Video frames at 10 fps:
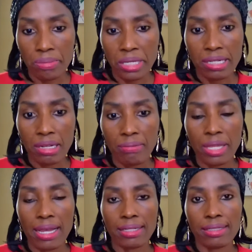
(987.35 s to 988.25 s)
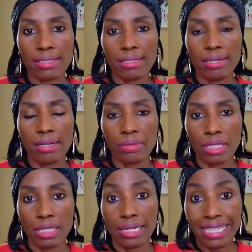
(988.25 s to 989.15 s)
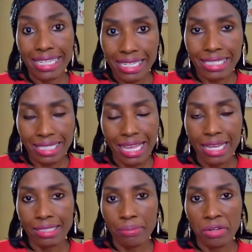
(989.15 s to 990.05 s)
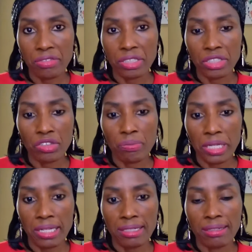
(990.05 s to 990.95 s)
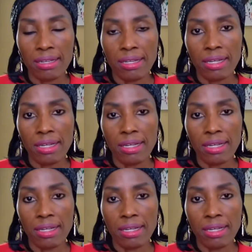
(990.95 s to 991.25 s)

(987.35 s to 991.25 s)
become that has the privilege of being